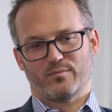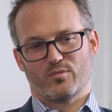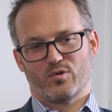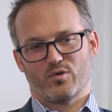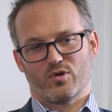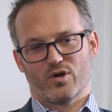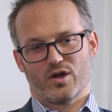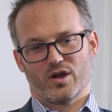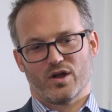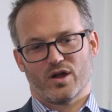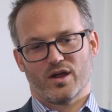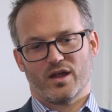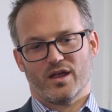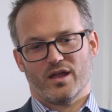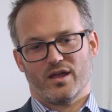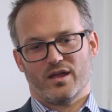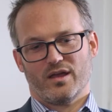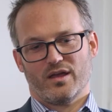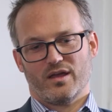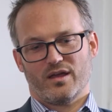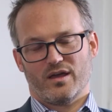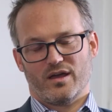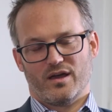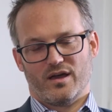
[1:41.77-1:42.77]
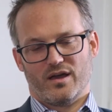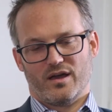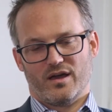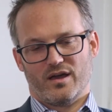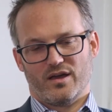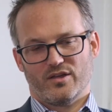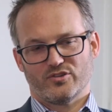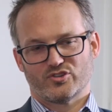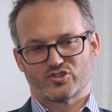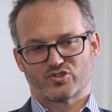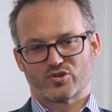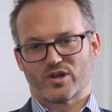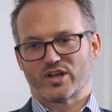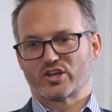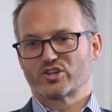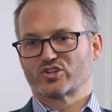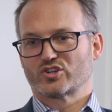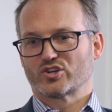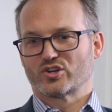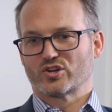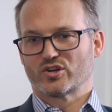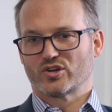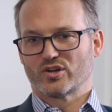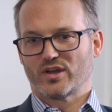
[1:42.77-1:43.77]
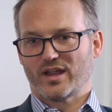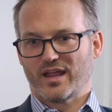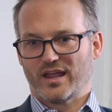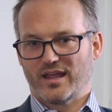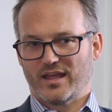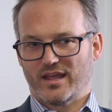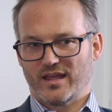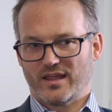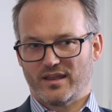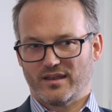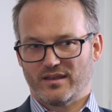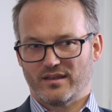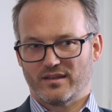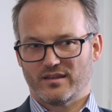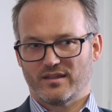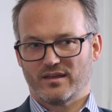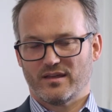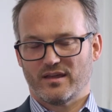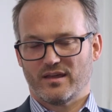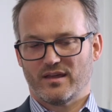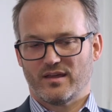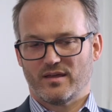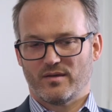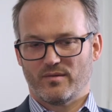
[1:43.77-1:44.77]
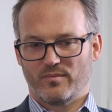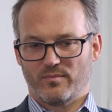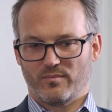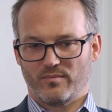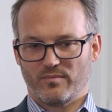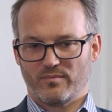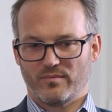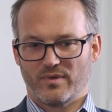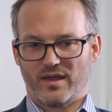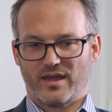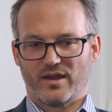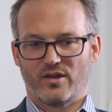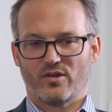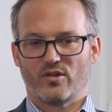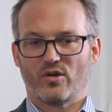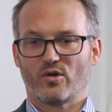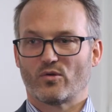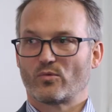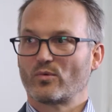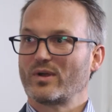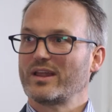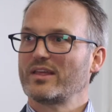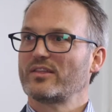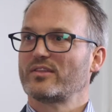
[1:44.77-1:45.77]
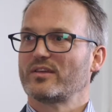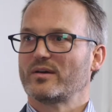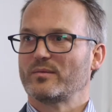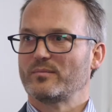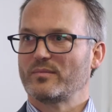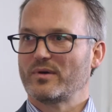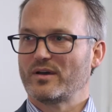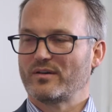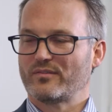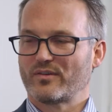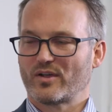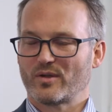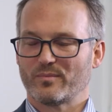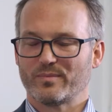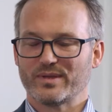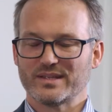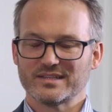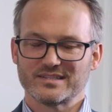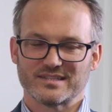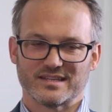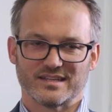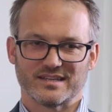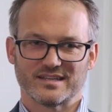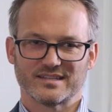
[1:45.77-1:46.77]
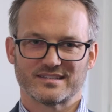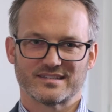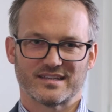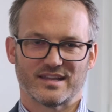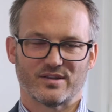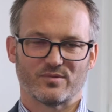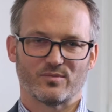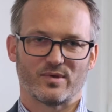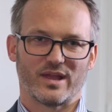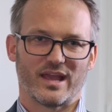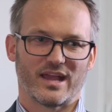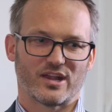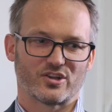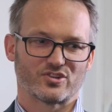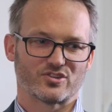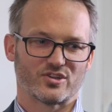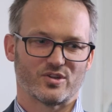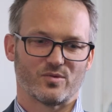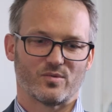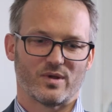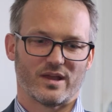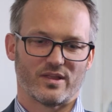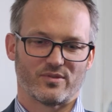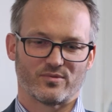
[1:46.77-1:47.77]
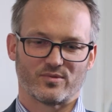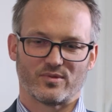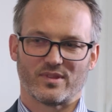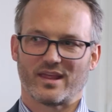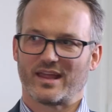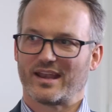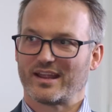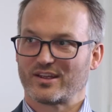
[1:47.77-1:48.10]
more structure and, a rhythm of our business. And we actually went through that